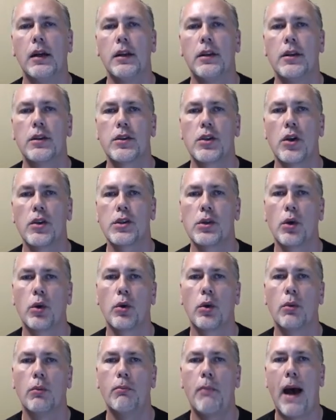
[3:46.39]
There's
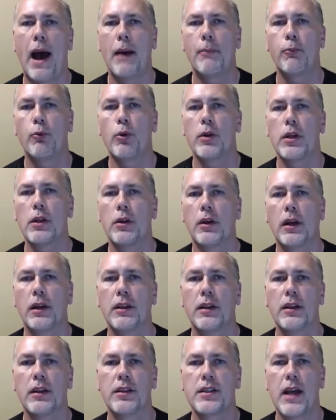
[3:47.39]
also map where you
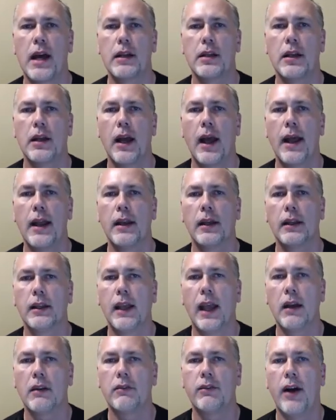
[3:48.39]
can set and
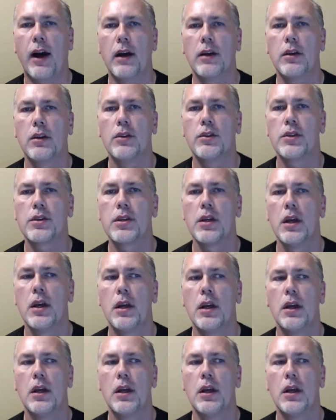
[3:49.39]
get values.